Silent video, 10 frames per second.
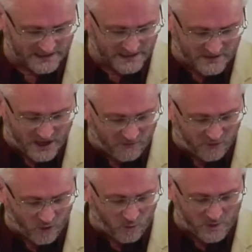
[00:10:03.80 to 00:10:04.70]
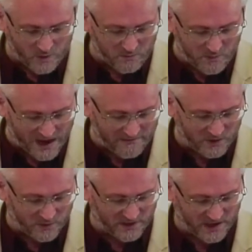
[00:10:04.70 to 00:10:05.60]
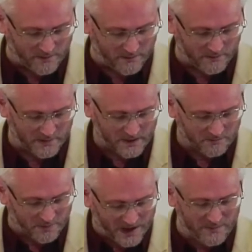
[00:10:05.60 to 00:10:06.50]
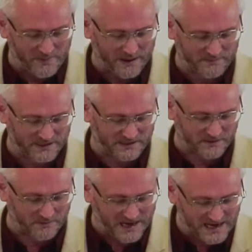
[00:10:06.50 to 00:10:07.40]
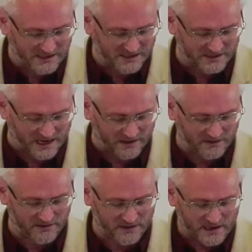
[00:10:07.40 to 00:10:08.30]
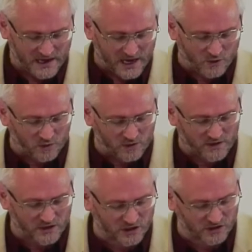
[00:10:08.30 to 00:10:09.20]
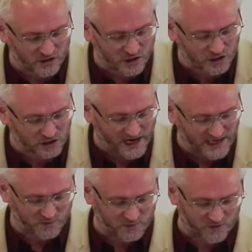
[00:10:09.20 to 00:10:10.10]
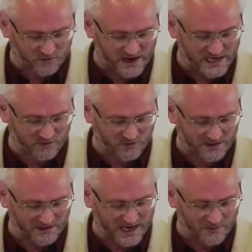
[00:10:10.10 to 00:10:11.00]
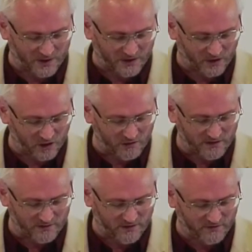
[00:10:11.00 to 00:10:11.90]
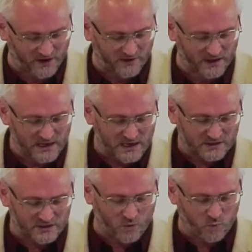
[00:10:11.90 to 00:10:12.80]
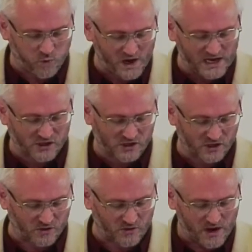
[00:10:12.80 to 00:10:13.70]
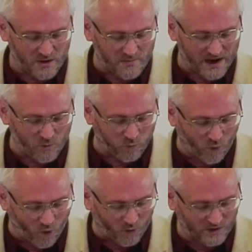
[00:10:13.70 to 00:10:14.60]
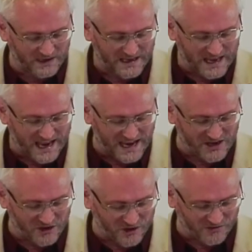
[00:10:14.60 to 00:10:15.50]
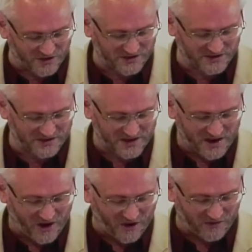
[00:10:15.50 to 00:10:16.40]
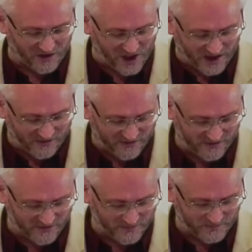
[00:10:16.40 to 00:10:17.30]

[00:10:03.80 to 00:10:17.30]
Therefore, we were buried with him by baptism into death, in order that just as Christ was raised from the dead by the glory of the Father, so we too may walk in newness of life.